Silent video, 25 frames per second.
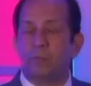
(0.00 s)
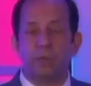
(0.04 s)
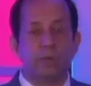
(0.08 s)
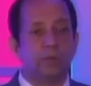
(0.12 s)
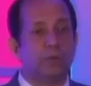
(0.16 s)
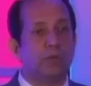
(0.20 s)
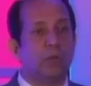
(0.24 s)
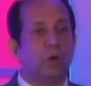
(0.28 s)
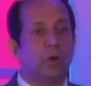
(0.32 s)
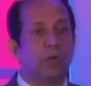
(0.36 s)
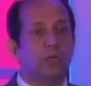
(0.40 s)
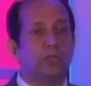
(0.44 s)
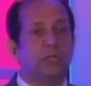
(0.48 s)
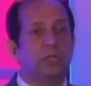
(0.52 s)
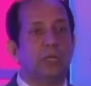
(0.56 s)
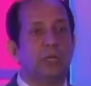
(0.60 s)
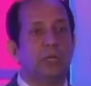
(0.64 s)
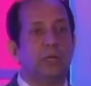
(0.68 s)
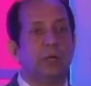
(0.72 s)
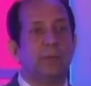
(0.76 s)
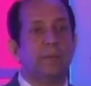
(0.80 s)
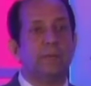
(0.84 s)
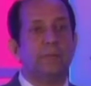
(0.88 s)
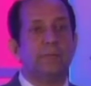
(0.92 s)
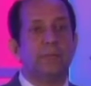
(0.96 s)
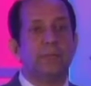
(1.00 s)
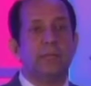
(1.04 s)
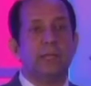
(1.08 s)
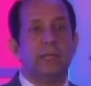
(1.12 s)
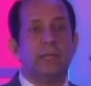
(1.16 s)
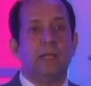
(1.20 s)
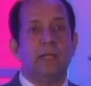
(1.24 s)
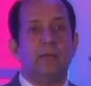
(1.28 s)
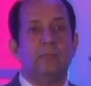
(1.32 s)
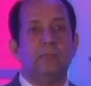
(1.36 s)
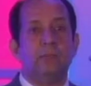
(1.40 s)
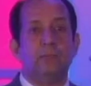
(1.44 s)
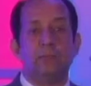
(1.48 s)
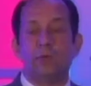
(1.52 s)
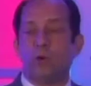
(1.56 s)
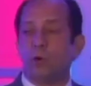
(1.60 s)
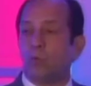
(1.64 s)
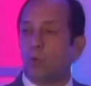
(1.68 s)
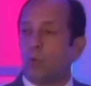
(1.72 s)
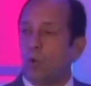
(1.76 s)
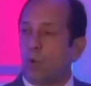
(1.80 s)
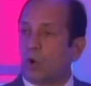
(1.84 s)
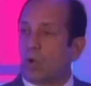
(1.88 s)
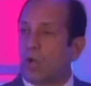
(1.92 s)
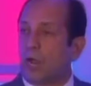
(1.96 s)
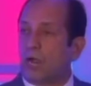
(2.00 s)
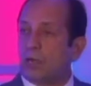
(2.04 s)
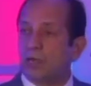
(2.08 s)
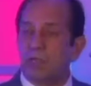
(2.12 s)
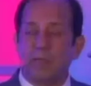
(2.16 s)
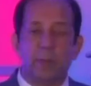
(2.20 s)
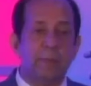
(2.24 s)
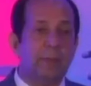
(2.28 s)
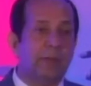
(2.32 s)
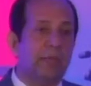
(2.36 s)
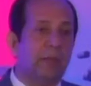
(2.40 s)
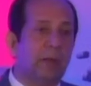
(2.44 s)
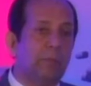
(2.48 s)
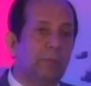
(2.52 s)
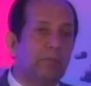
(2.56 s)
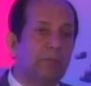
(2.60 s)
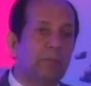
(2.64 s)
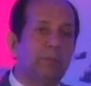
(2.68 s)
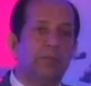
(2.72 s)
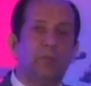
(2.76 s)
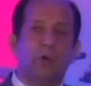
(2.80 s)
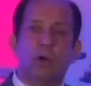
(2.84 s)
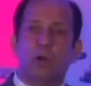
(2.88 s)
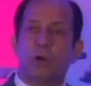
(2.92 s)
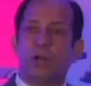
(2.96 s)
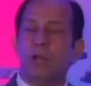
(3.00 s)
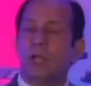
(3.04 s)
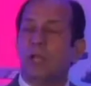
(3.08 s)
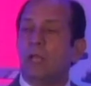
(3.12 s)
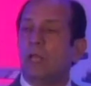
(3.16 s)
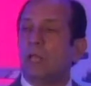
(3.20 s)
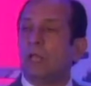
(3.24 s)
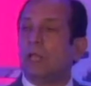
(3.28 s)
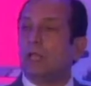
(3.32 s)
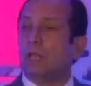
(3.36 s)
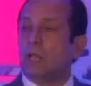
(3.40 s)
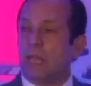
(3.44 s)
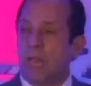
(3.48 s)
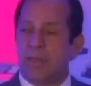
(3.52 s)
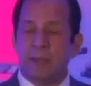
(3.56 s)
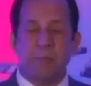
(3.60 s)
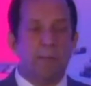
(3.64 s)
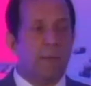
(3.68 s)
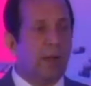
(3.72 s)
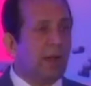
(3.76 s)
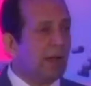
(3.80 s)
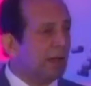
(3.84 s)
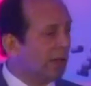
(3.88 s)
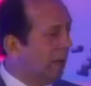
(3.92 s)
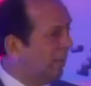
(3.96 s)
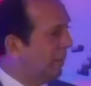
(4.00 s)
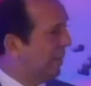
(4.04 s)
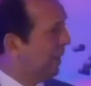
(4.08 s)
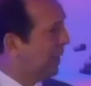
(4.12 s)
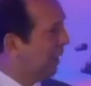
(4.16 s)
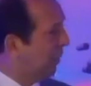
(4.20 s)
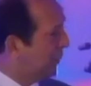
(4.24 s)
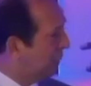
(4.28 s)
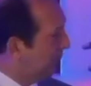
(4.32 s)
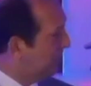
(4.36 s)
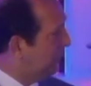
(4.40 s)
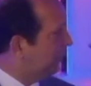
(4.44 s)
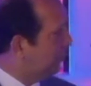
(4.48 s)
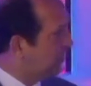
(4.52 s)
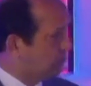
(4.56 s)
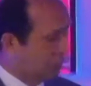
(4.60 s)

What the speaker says: We've got Wokhard coming up. We've got Glenmark coming up.